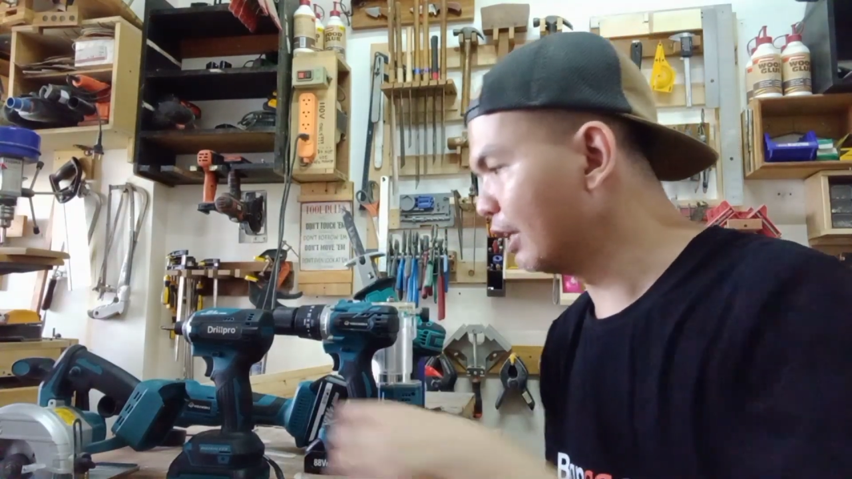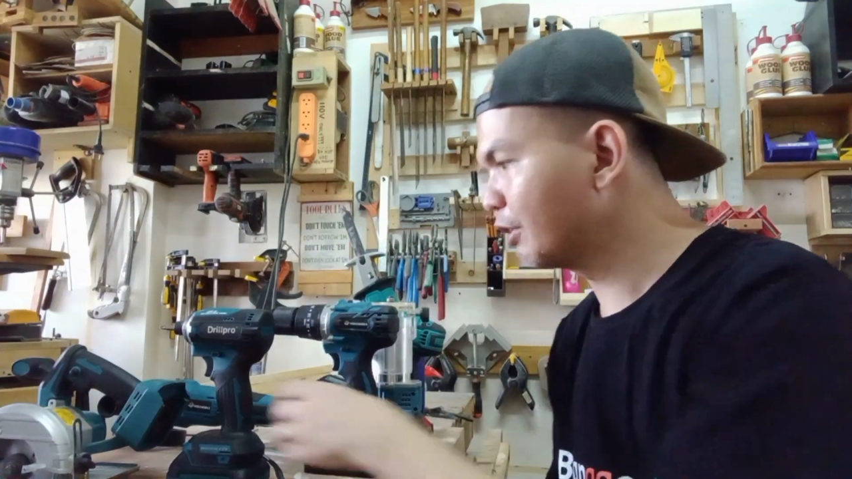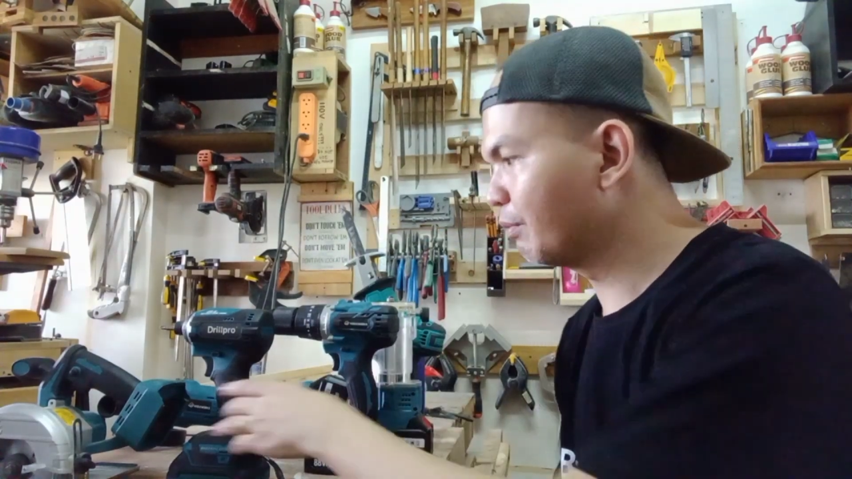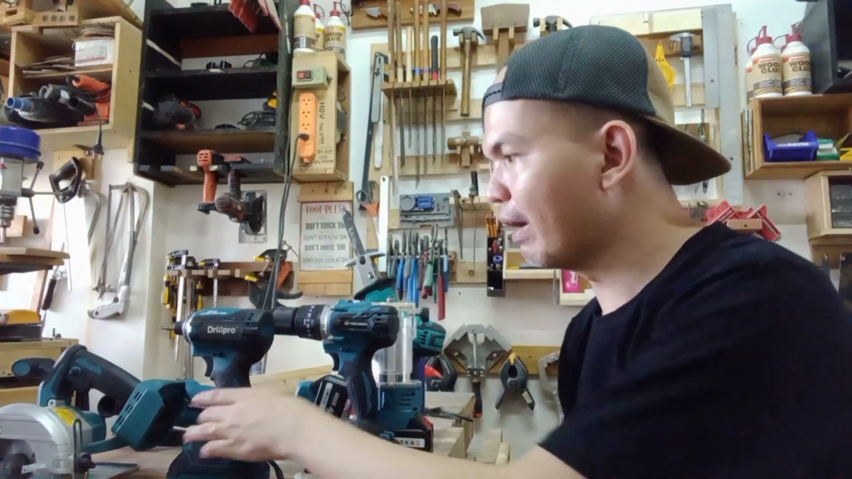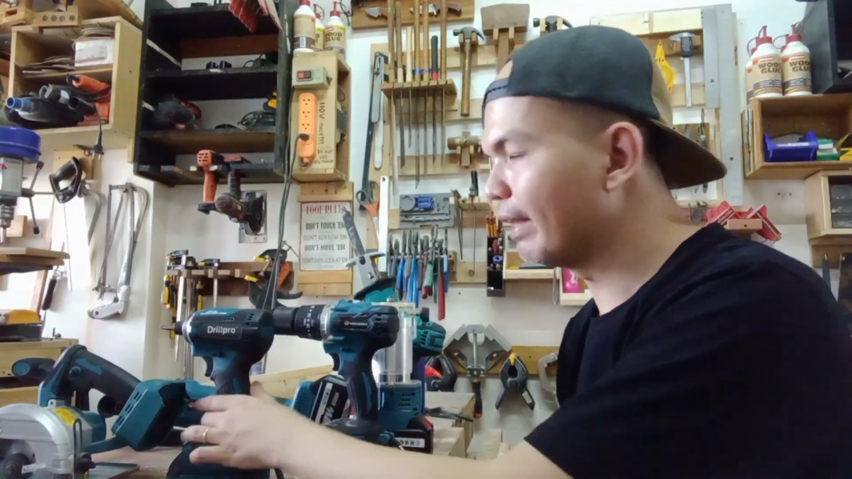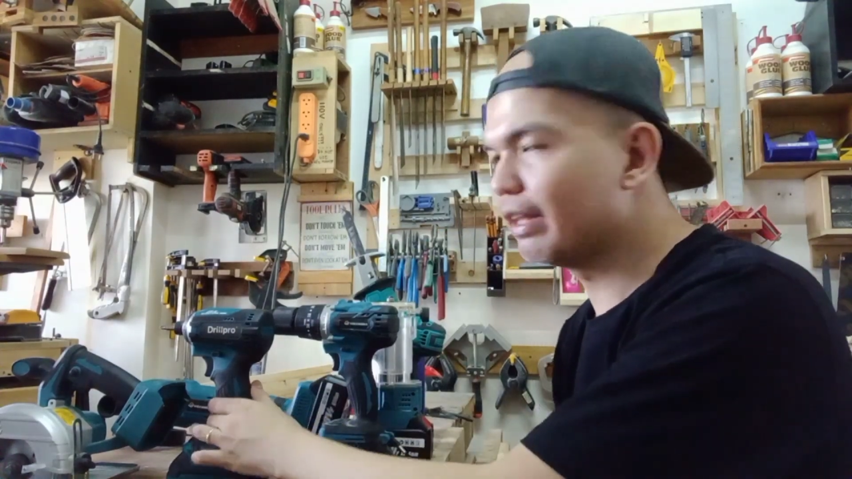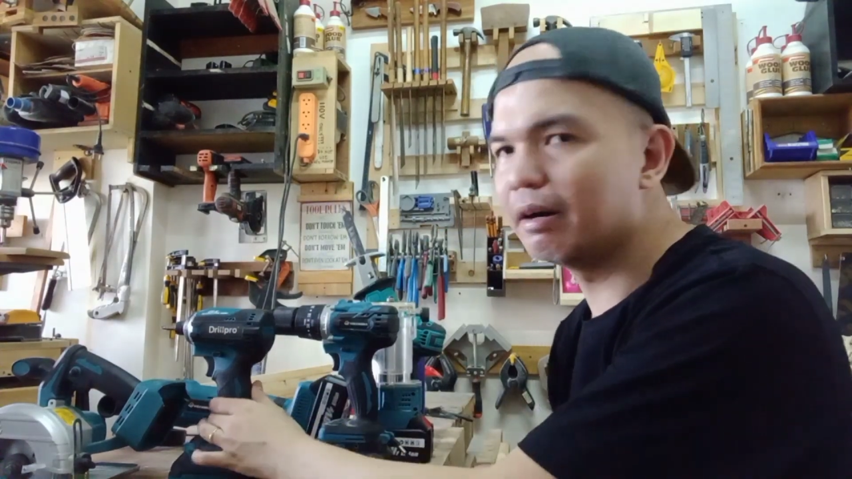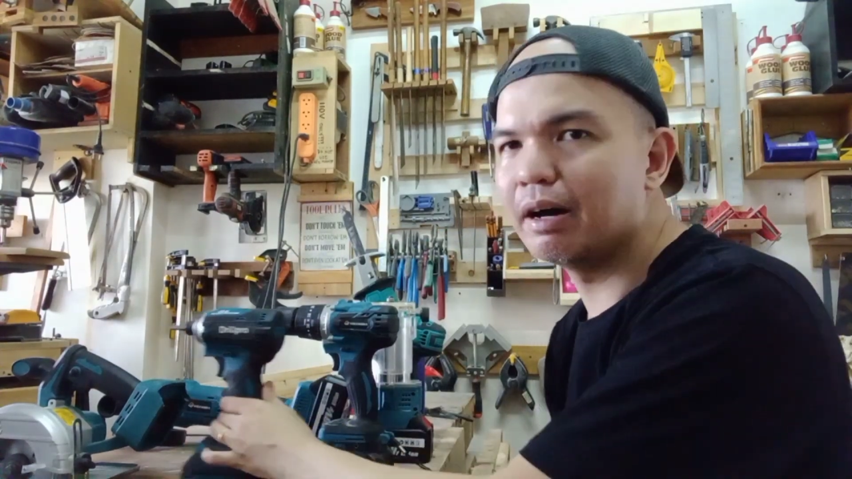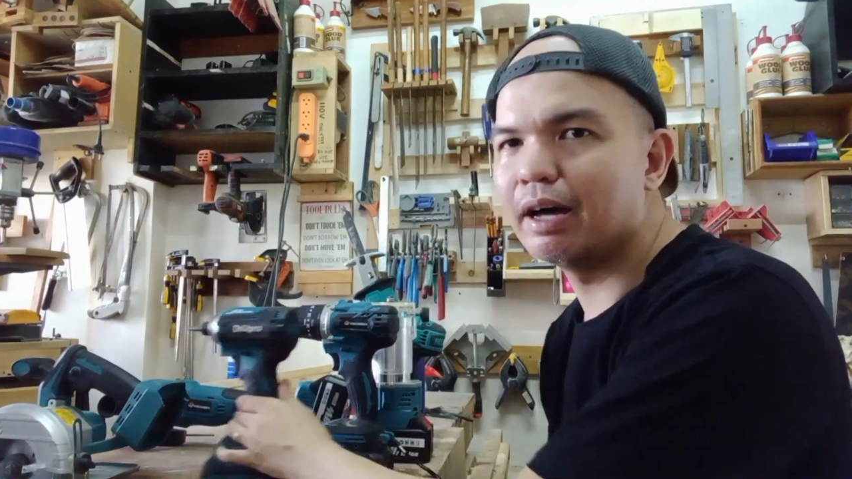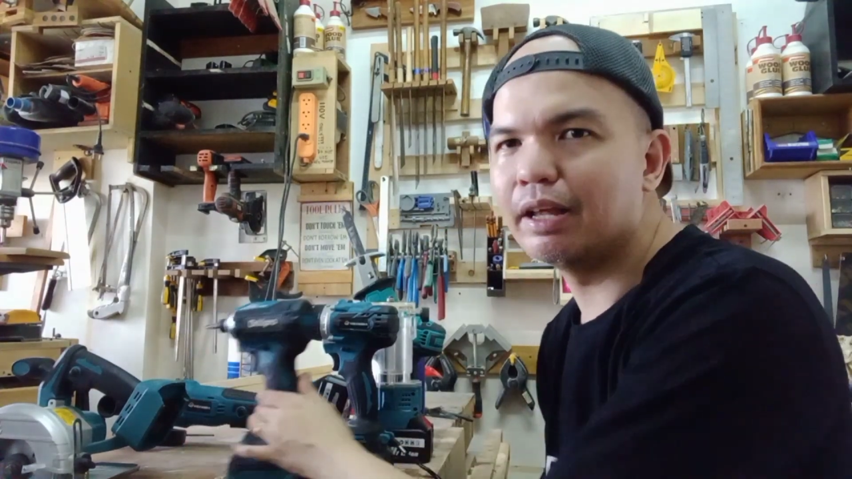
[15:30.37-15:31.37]
This
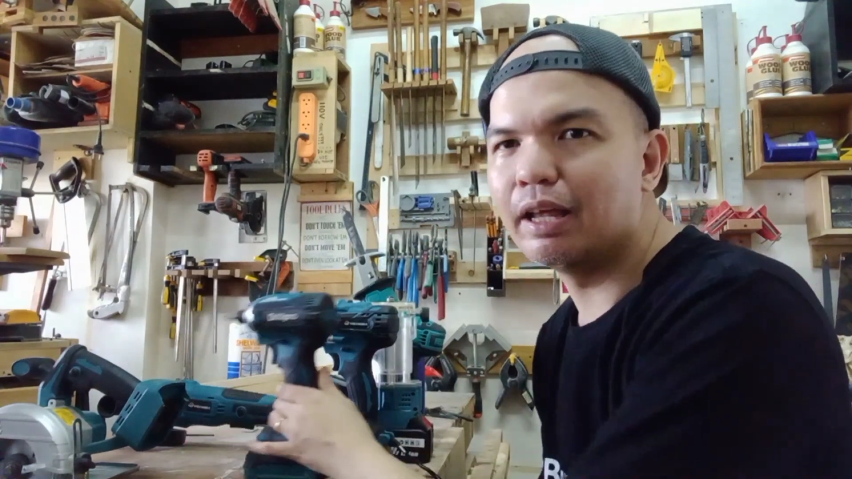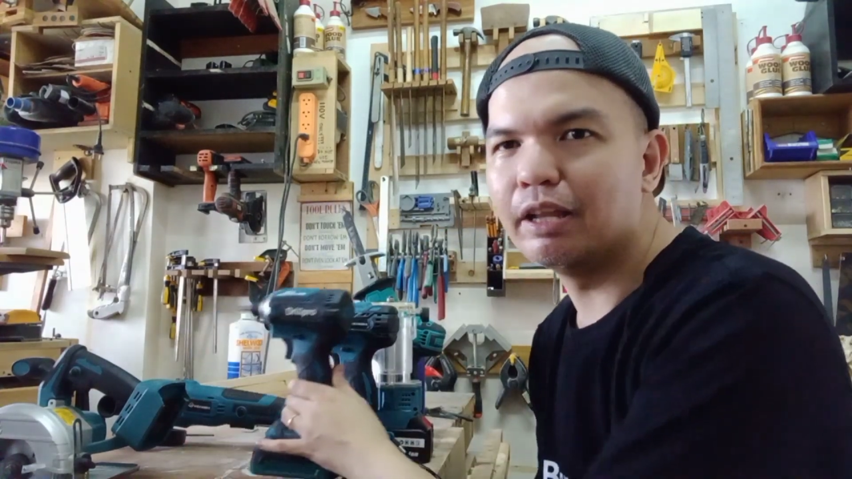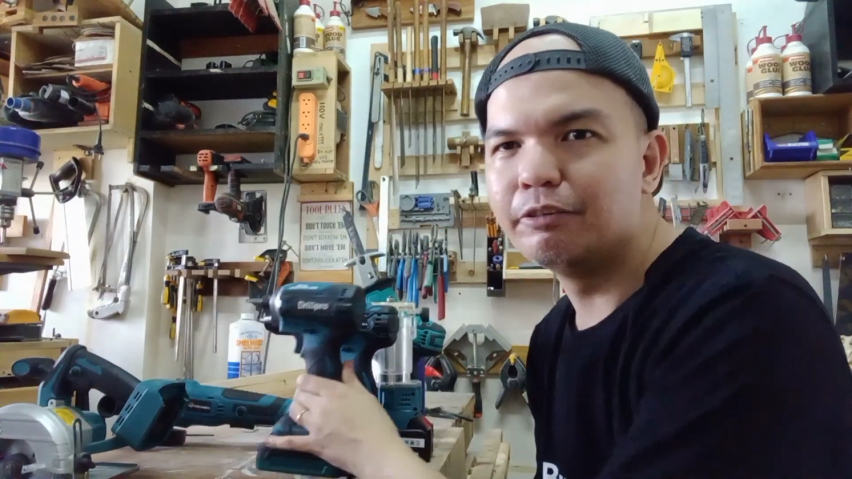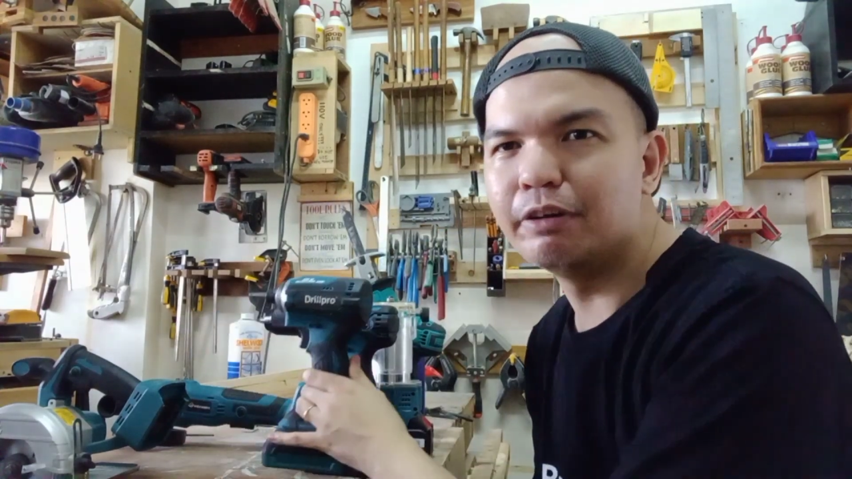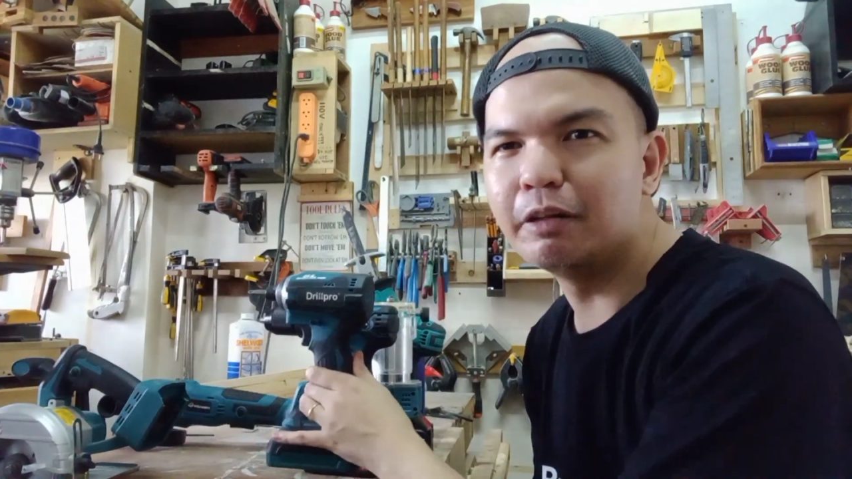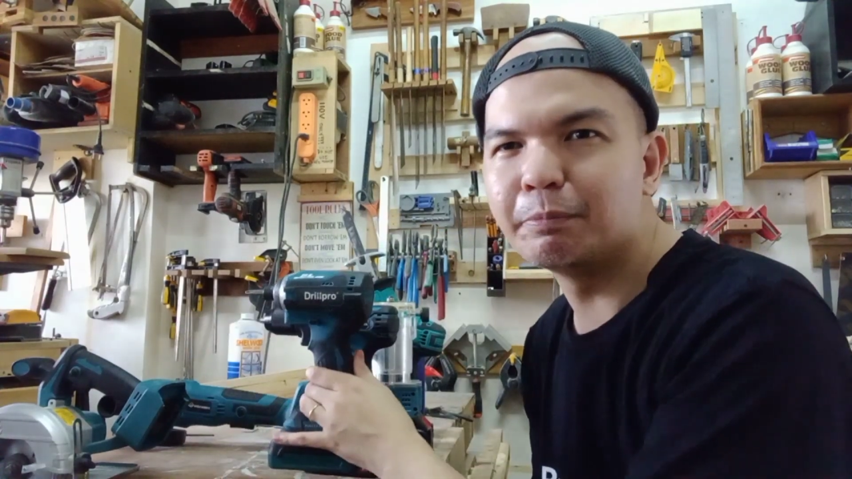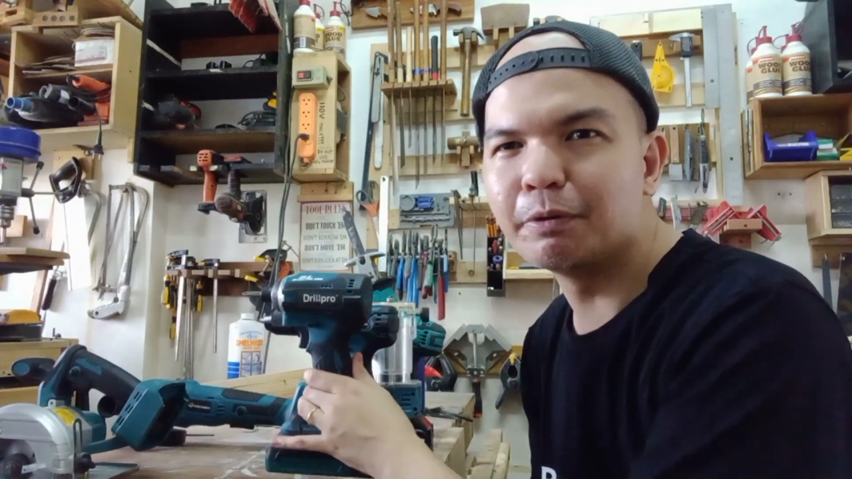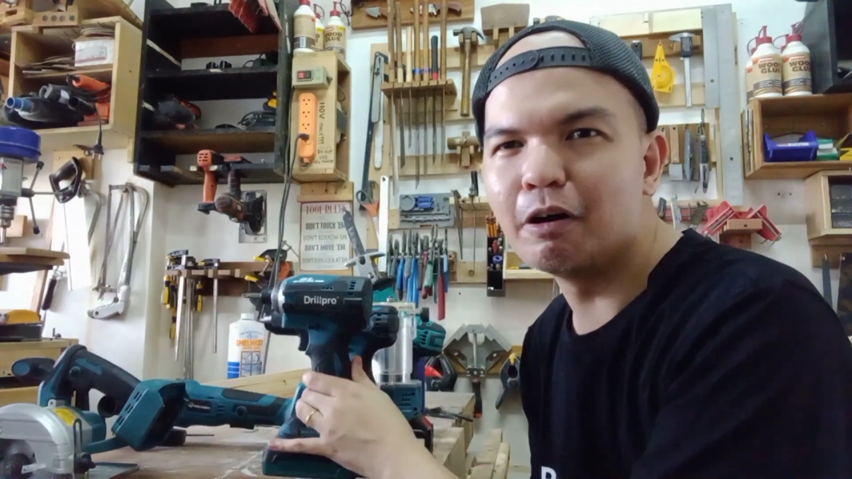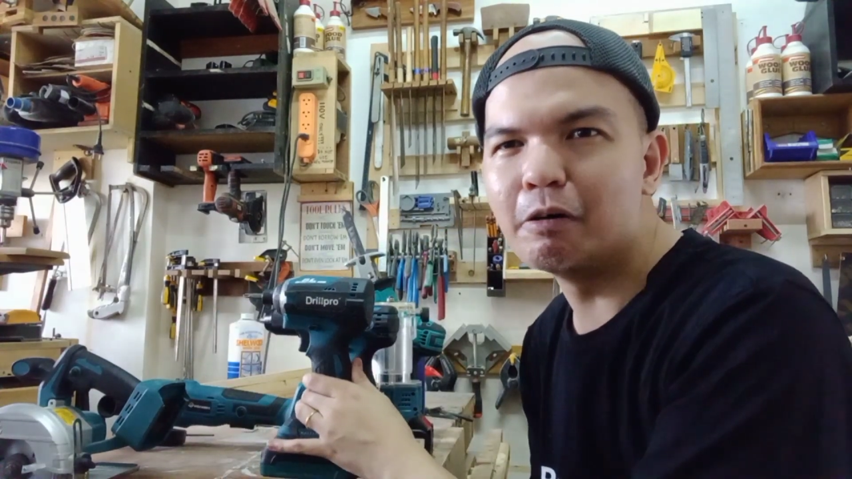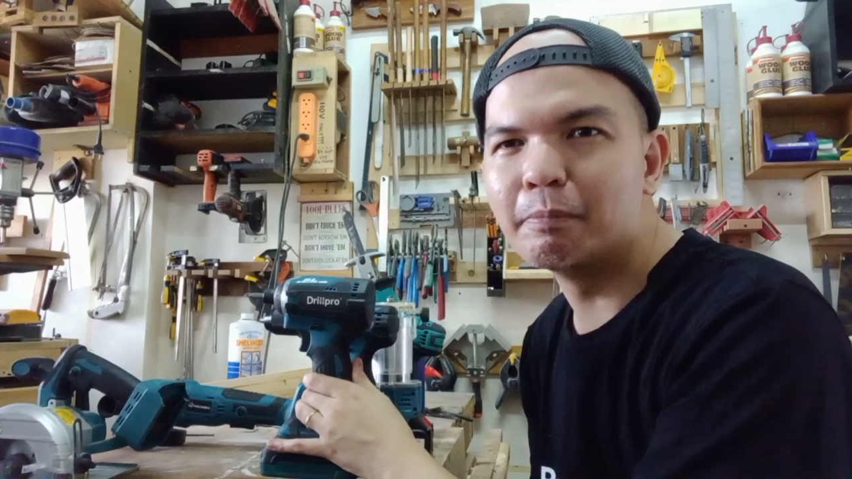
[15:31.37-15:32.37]
one, the
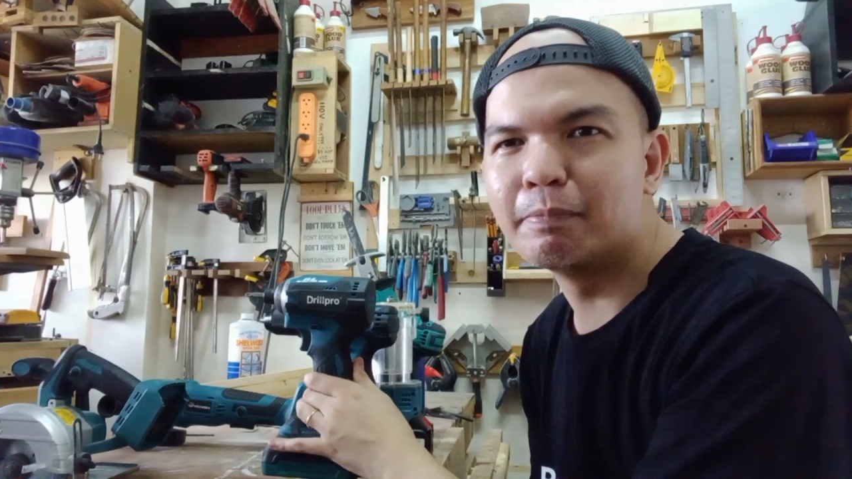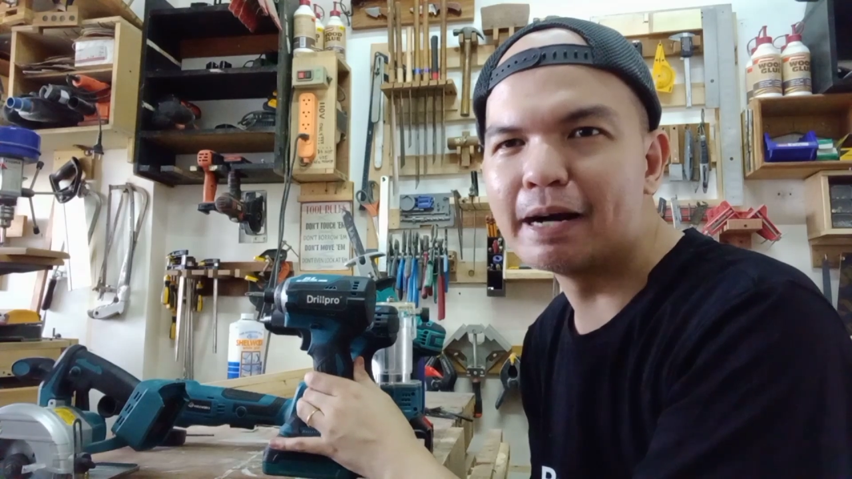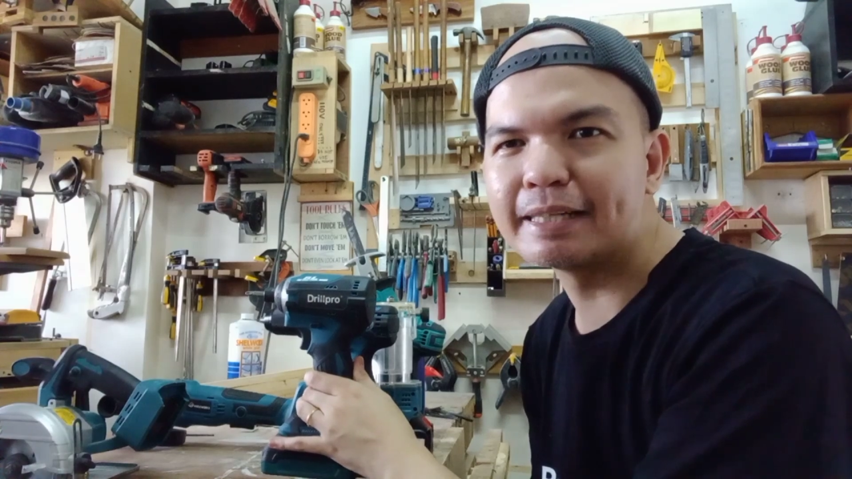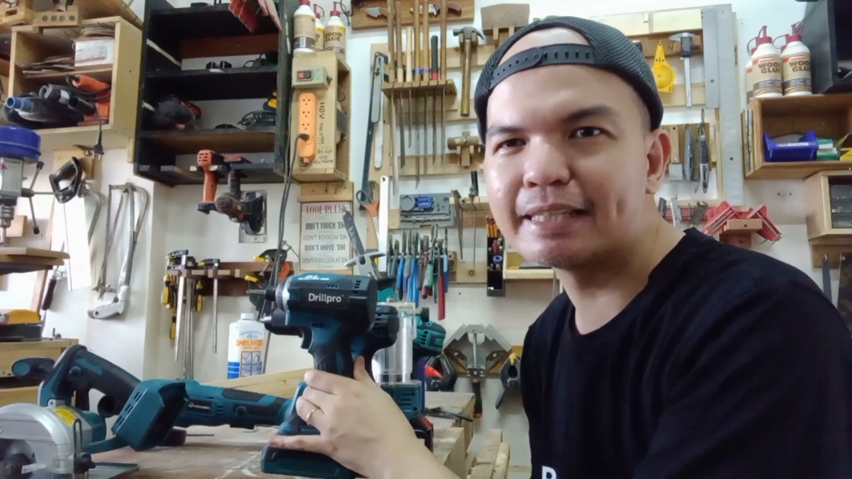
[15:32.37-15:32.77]
Drill Pro